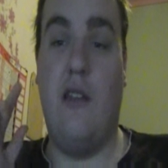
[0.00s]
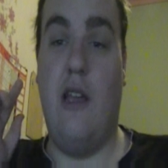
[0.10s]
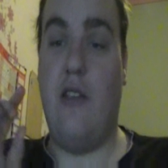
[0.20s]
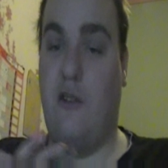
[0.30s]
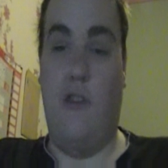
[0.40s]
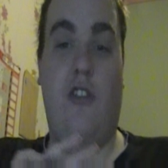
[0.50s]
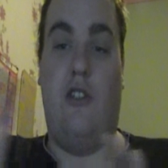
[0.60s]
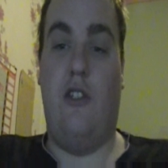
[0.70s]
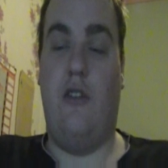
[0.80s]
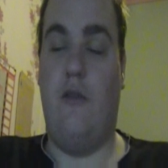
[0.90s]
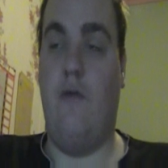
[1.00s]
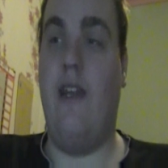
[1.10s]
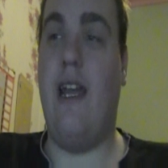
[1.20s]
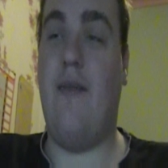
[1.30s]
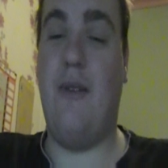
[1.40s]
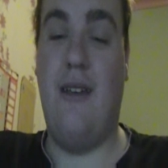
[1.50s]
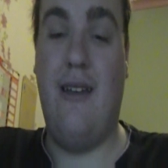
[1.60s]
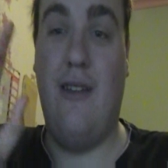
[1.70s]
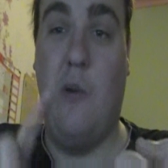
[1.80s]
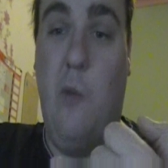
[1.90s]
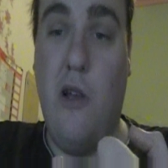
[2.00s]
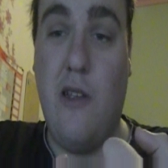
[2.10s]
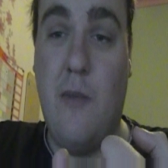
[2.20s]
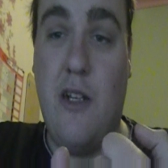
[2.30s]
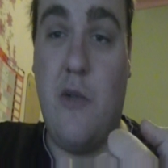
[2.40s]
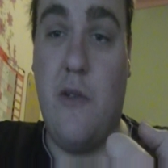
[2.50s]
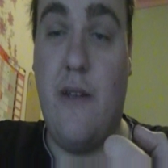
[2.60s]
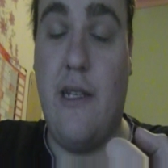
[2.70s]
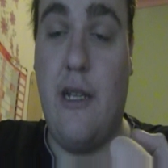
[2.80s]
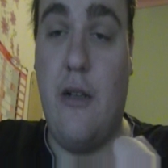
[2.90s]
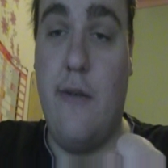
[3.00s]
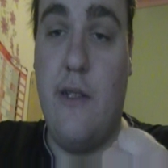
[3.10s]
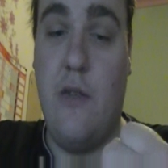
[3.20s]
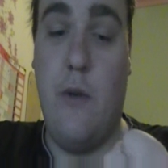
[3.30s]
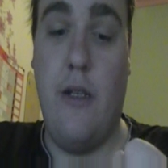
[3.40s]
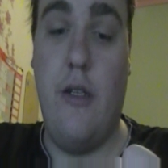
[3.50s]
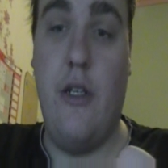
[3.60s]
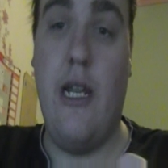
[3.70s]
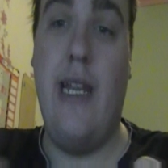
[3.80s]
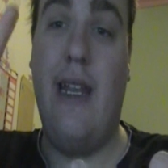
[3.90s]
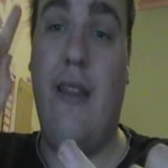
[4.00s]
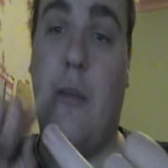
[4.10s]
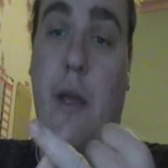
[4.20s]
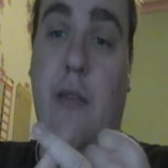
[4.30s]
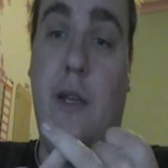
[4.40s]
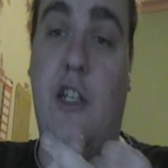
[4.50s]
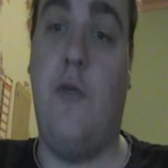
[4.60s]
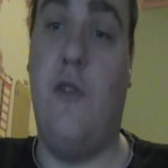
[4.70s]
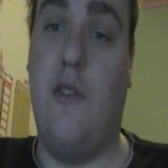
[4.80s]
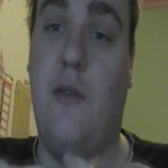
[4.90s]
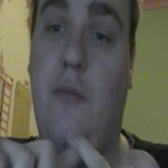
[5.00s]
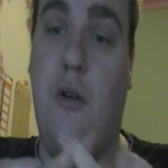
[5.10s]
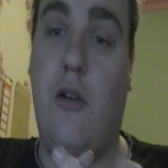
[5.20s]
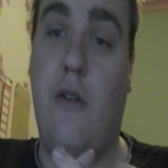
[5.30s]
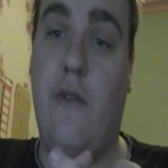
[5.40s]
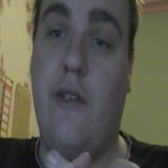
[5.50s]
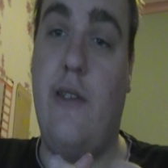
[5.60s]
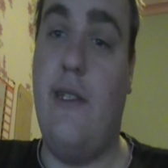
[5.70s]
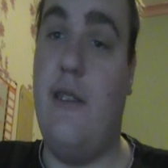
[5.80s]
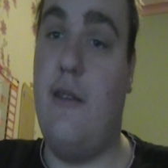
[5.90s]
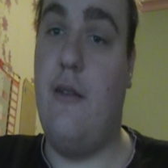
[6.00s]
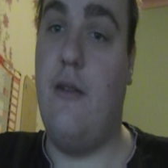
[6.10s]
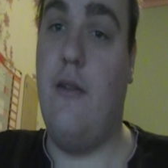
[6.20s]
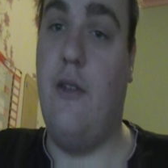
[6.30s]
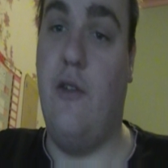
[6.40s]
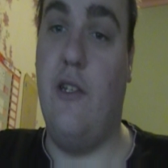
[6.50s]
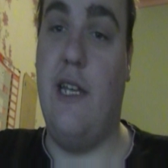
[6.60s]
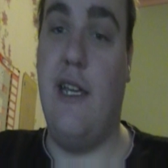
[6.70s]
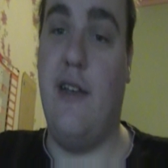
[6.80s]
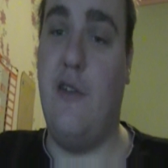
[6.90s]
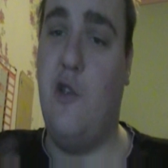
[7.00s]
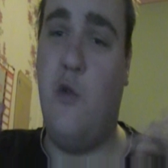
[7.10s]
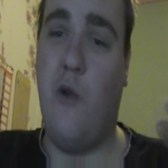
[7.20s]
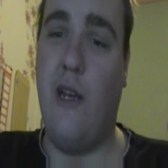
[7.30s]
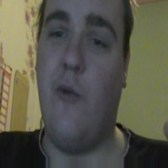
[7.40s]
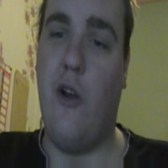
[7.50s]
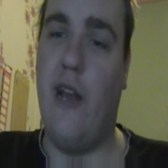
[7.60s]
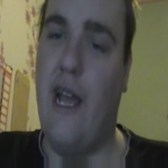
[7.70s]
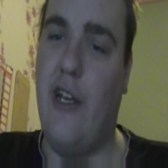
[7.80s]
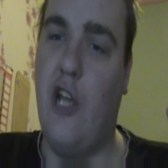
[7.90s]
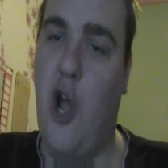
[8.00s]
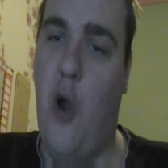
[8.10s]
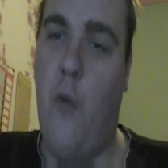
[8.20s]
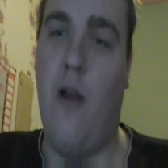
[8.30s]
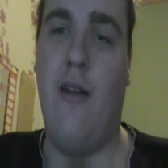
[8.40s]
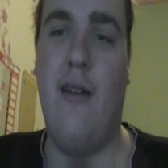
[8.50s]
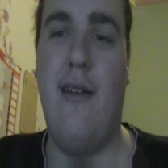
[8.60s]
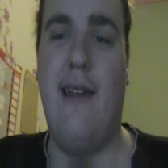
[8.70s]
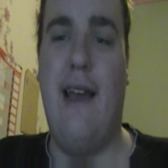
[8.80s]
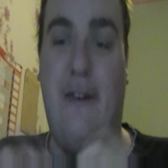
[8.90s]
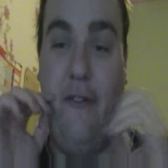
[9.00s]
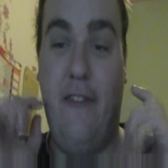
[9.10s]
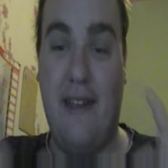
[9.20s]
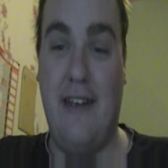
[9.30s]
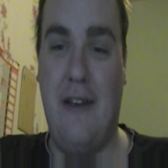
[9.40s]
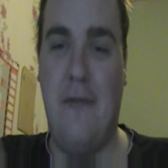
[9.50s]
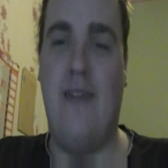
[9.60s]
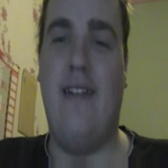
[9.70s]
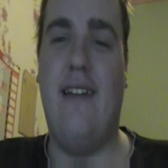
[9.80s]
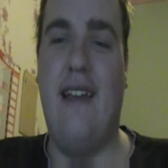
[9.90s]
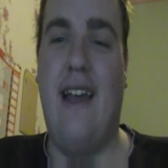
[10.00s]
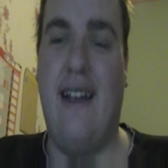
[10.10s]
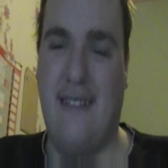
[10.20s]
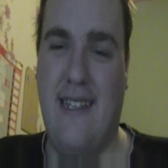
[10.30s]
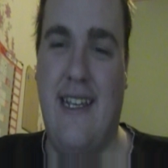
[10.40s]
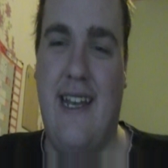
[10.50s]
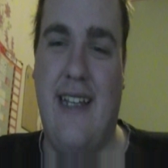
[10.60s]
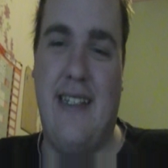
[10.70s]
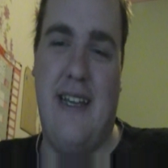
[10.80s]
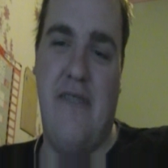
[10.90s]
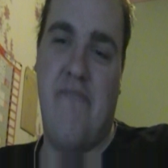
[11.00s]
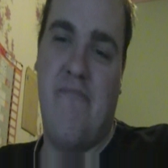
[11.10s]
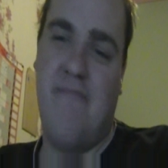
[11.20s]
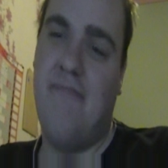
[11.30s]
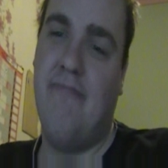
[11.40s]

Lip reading: So just to recap, the worst match was Fandango versus Y2J. The best match was Punk versus The Undertaker, 21-0. And on that note, I'll see you next time.